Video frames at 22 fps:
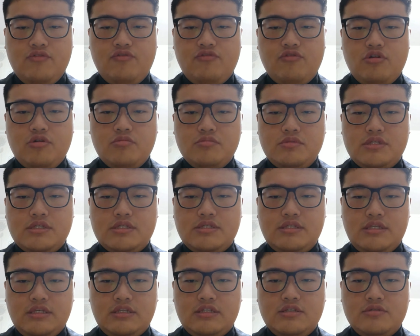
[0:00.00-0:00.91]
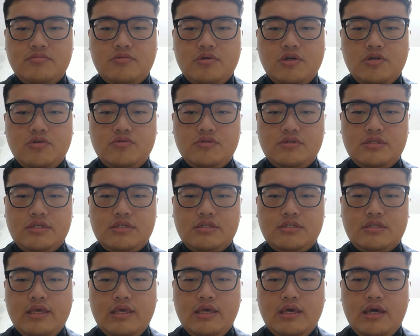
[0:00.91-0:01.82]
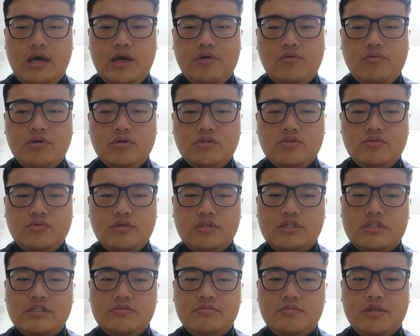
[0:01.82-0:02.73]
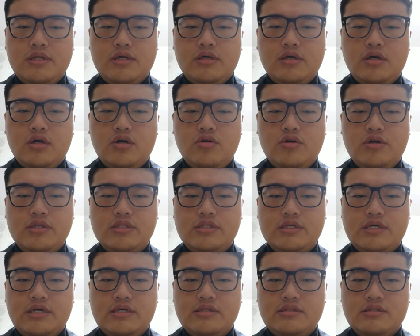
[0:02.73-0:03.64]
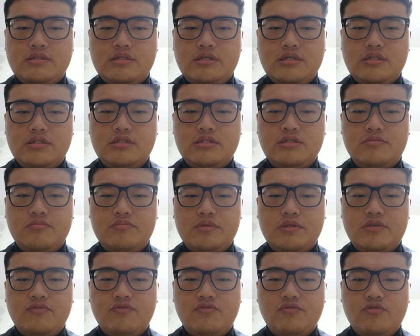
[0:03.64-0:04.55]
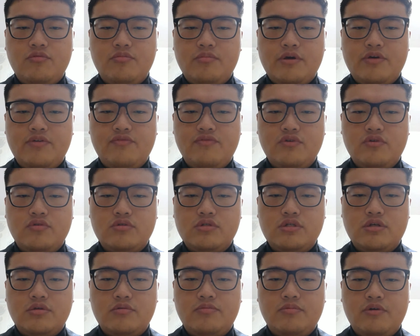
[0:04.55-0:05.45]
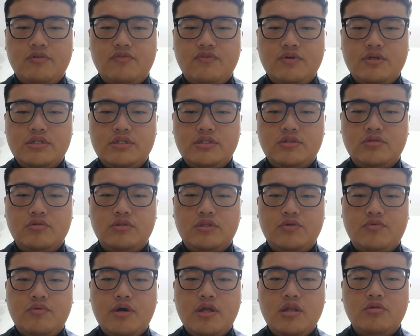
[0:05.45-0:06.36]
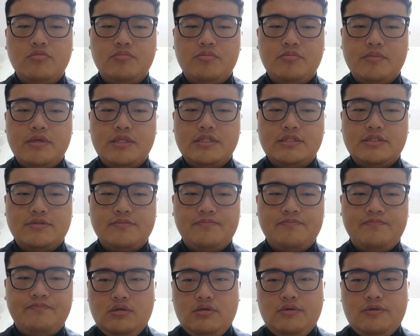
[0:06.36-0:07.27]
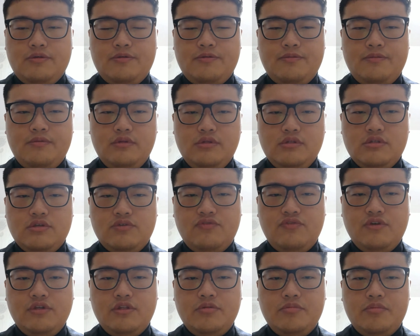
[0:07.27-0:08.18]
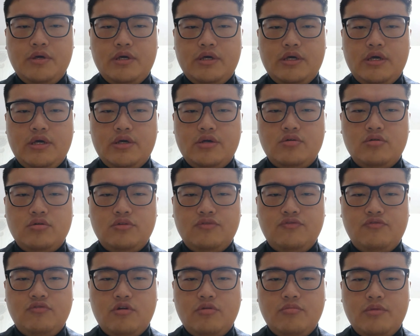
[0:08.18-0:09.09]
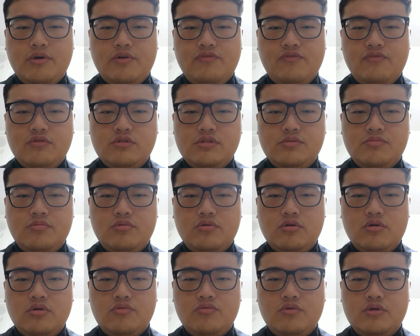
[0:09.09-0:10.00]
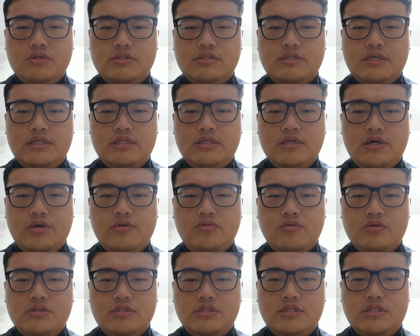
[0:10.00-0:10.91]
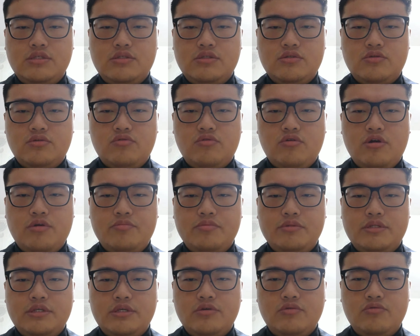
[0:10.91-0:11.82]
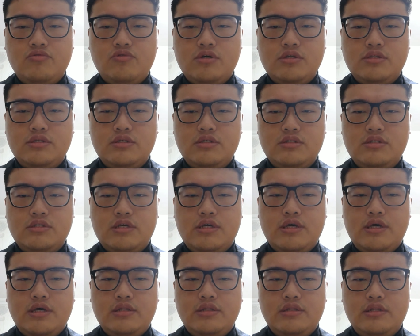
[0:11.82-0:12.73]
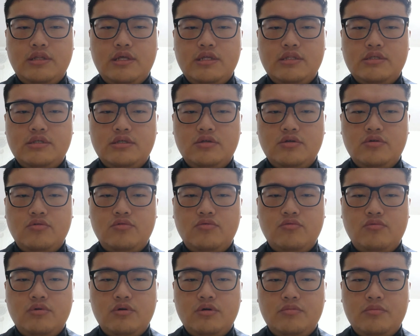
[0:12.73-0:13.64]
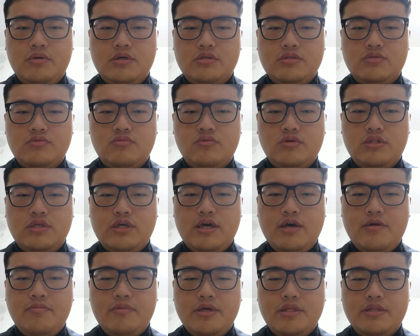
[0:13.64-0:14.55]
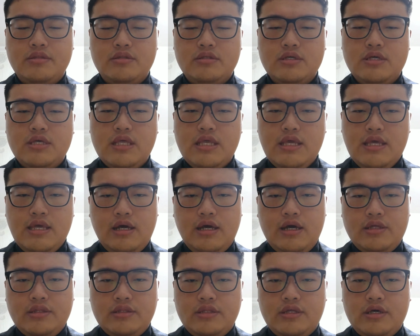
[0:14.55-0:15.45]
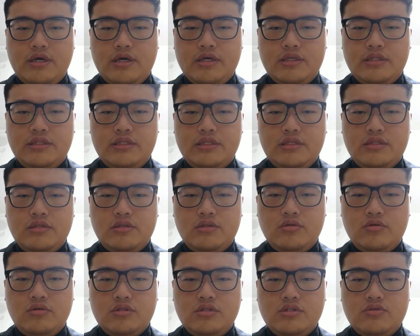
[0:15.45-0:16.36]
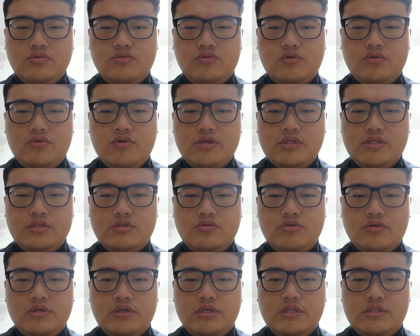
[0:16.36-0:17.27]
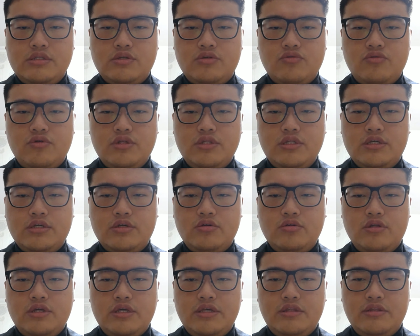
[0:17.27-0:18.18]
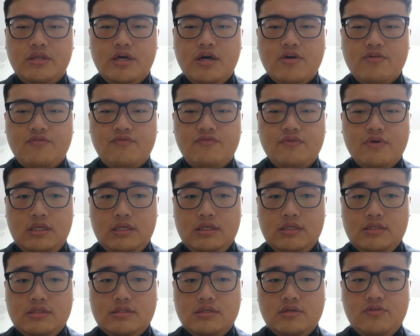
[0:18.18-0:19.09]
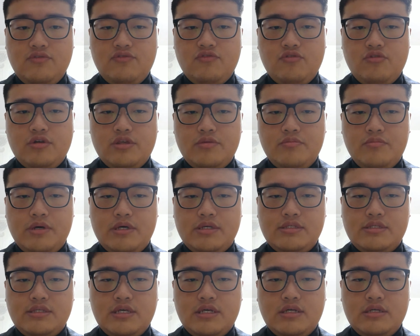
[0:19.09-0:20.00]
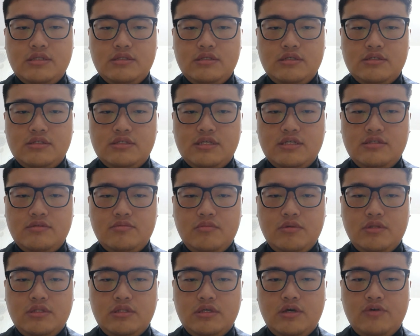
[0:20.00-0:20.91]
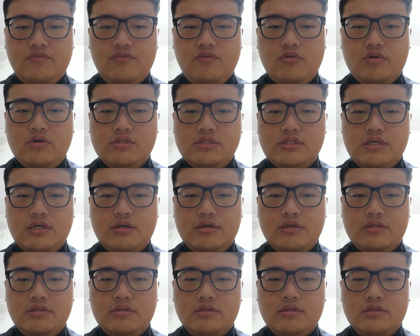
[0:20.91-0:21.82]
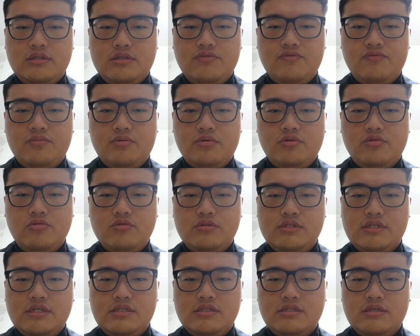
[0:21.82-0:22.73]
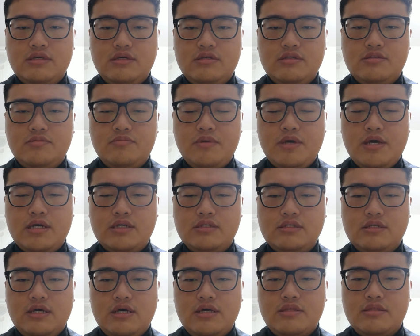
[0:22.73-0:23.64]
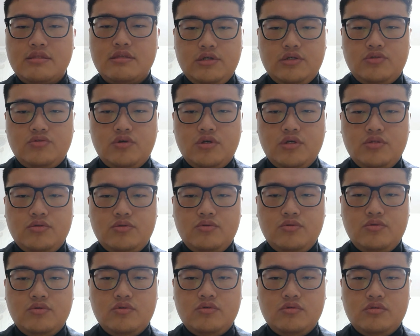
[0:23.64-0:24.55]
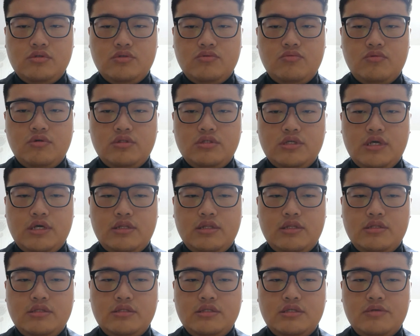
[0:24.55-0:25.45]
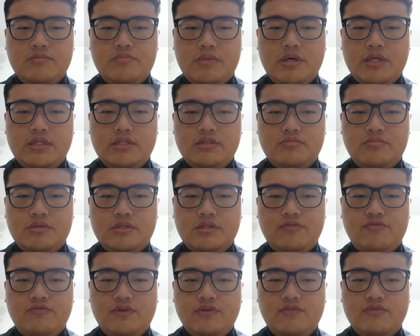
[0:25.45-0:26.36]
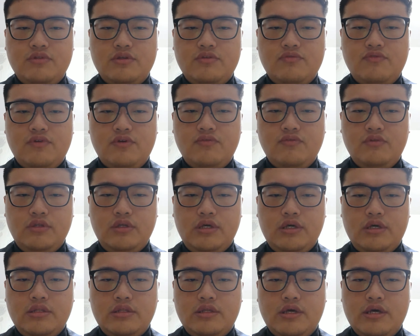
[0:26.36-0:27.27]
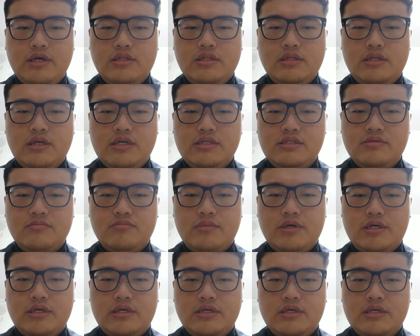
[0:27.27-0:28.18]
From these experiences, I want to explain how it has changed me for my future professional development. The feedback I got from my first book was that I was descriptive rather than analytical about what happened, and I did not question it critically enough. Therefore, in my second assessment, I focus on improve this aspect and I try to use what I learned in management 50-50 and analyze my